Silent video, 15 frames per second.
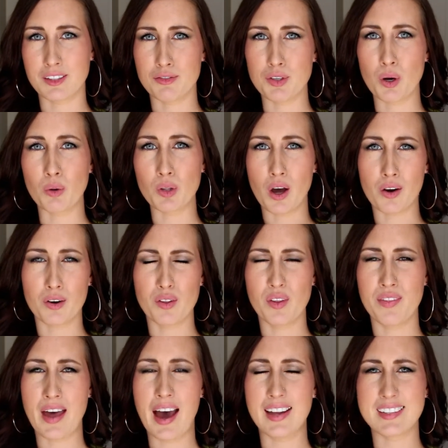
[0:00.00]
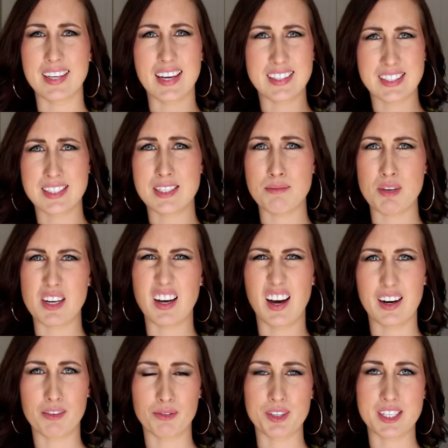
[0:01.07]
If you go longer than that, it gets to be
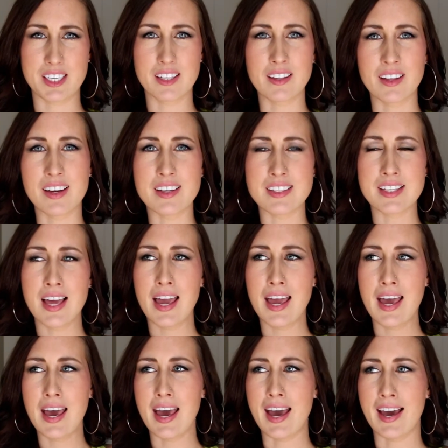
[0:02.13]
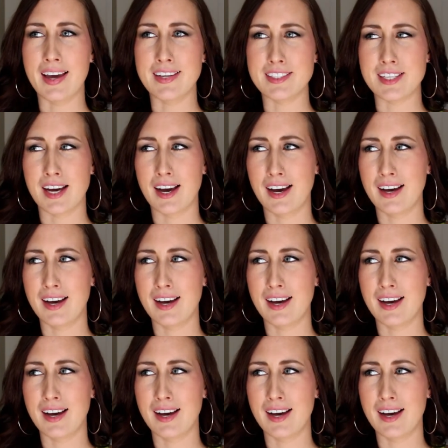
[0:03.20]
kind of ridiculous and